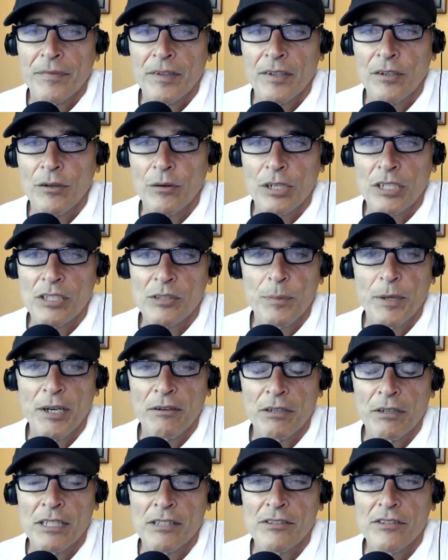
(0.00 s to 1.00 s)
your
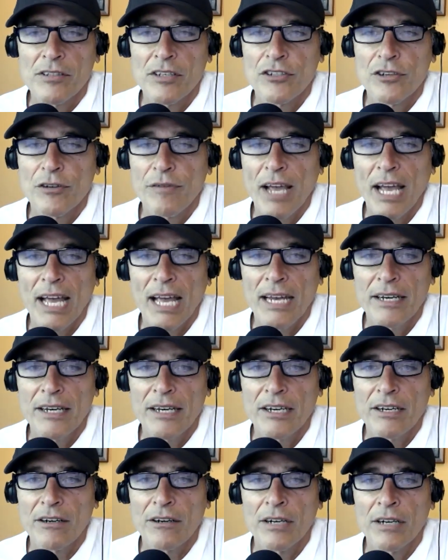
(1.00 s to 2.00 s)
experience that you've had
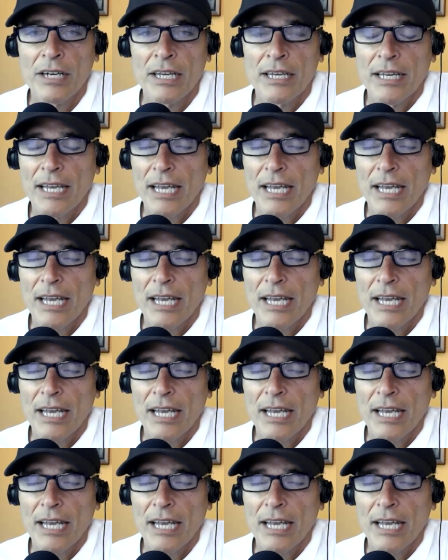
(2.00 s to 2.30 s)
here